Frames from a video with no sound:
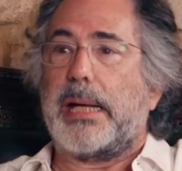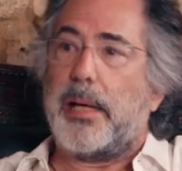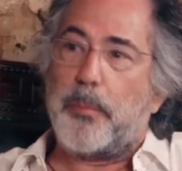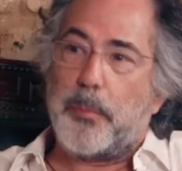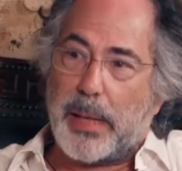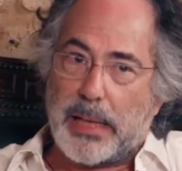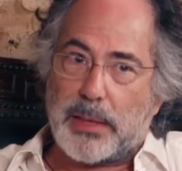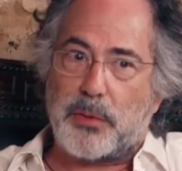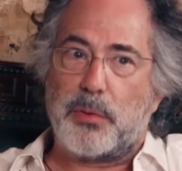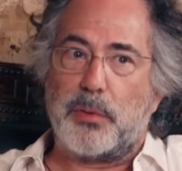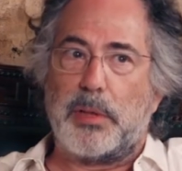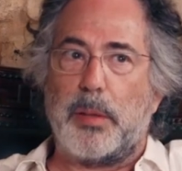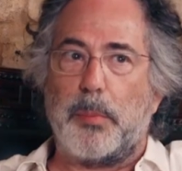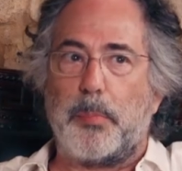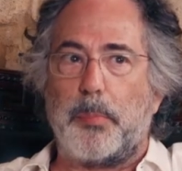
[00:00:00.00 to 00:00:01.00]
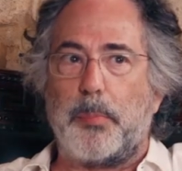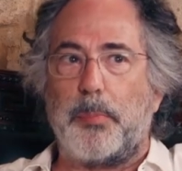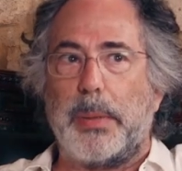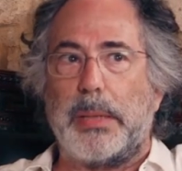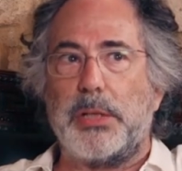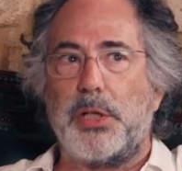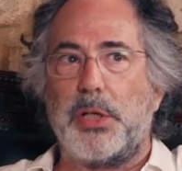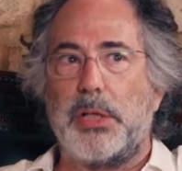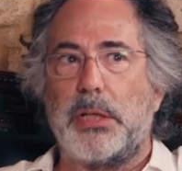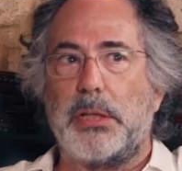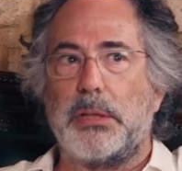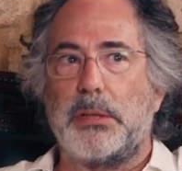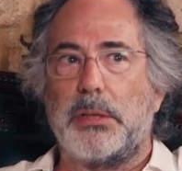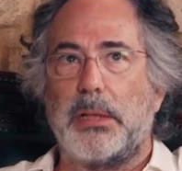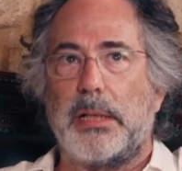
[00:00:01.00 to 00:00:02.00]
came back to the Panjshir